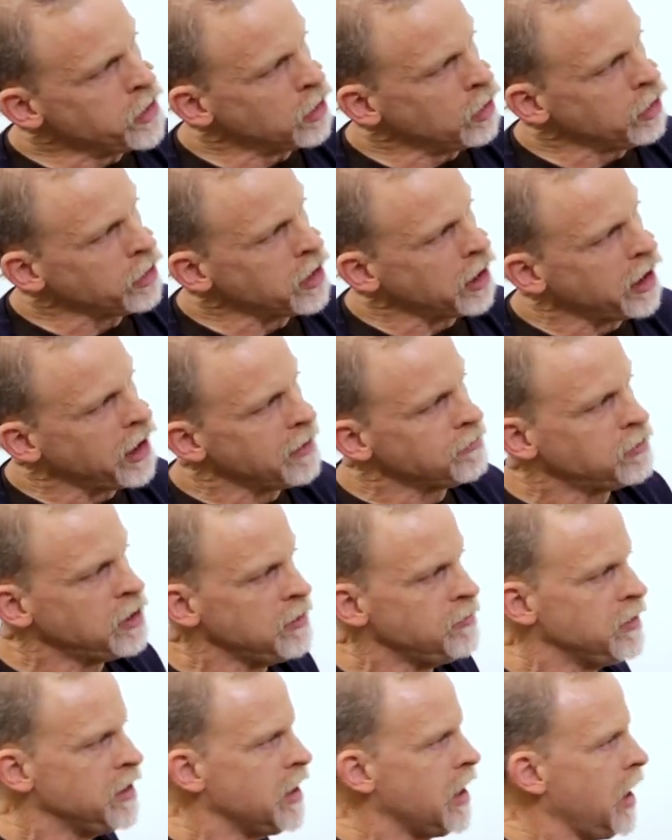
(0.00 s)
you're looking at
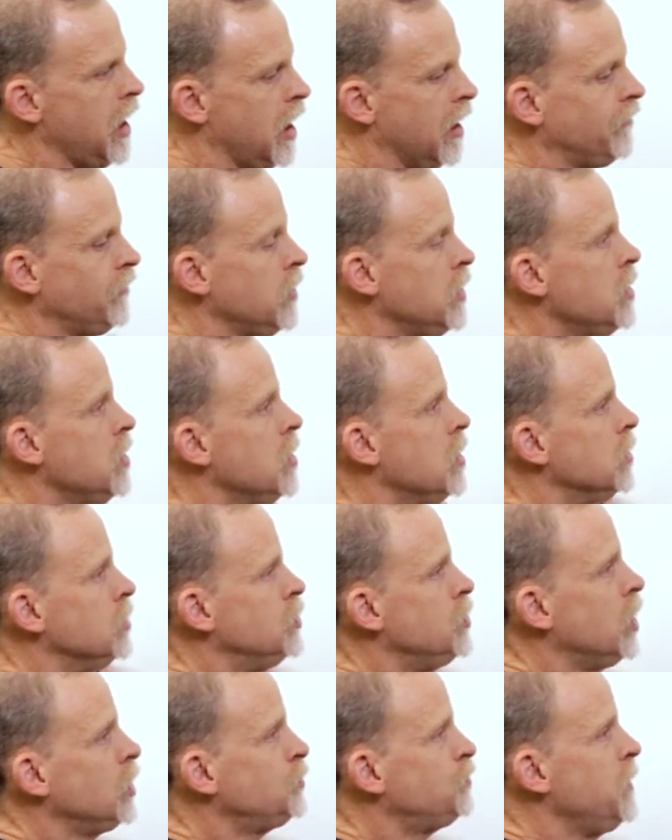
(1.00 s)
MTBF,
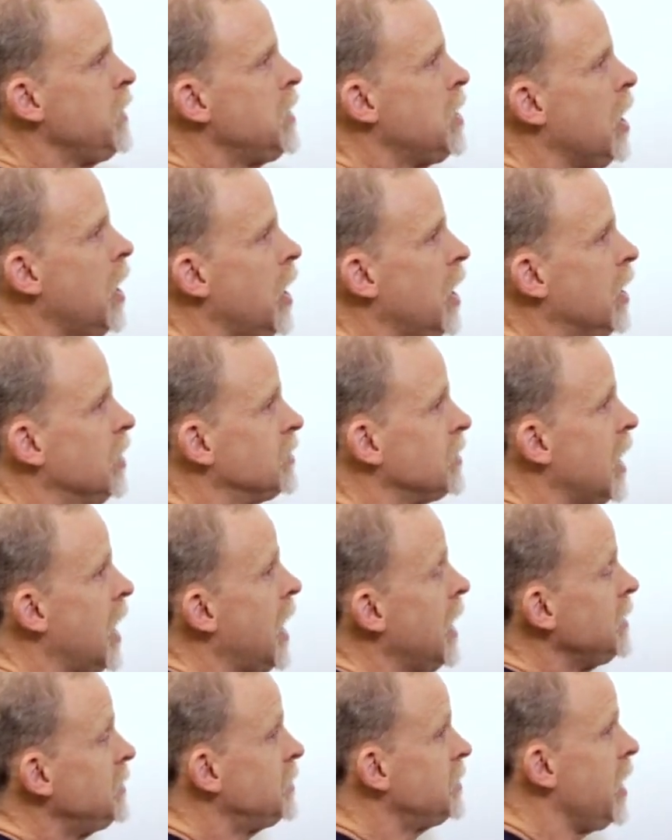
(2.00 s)
just because
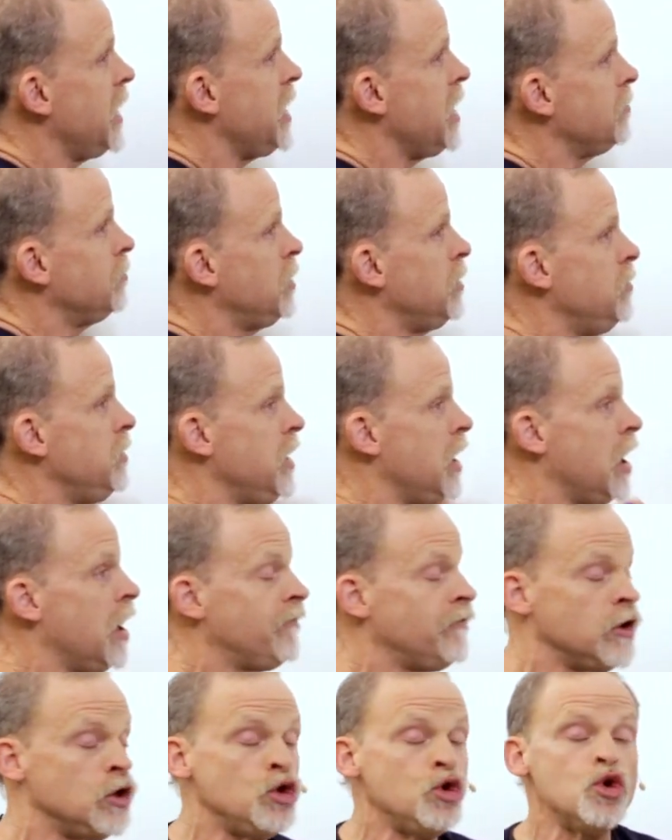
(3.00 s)
I say
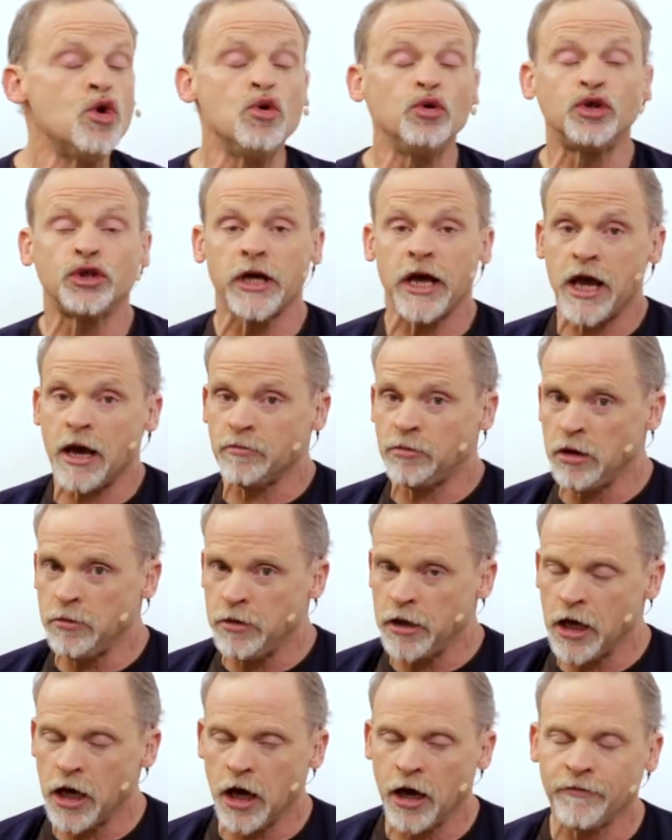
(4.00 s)
MTBF and you say
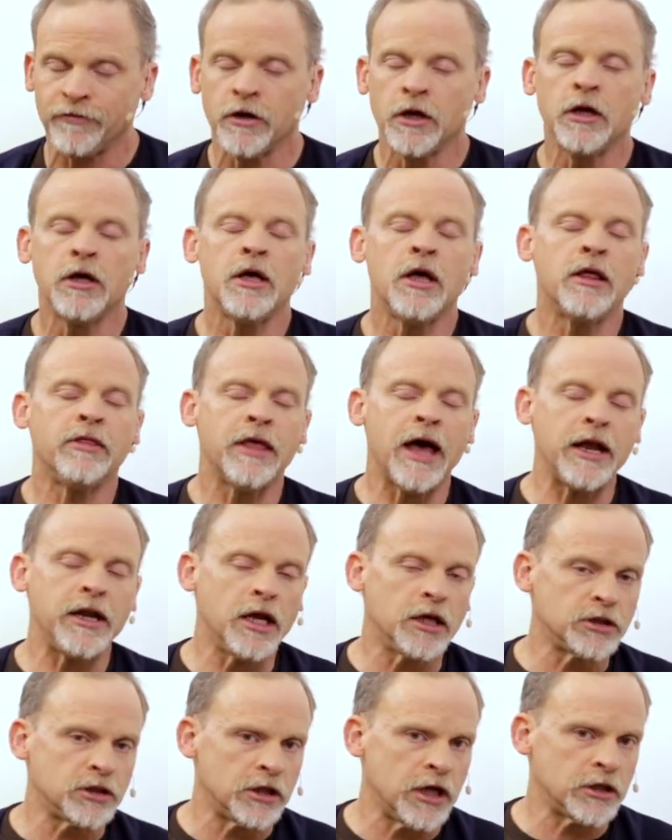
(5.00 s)
MTBF, that
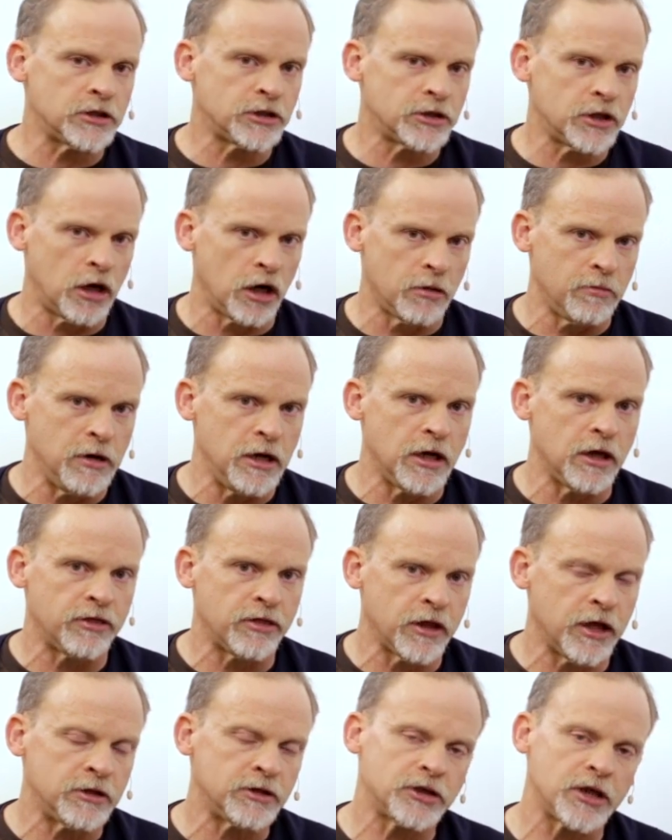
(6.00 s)
doesn't necessarily mean
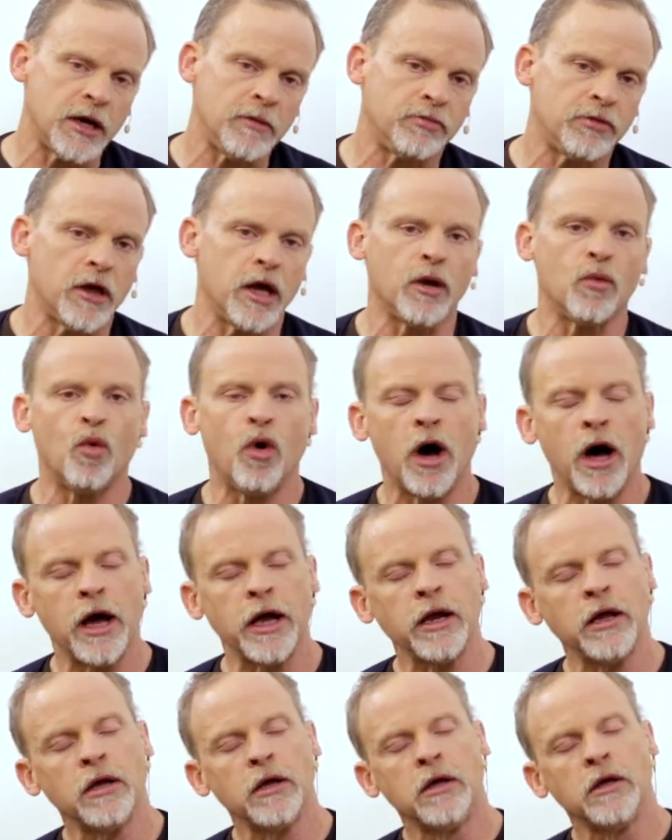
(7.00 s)
the same thing. Why?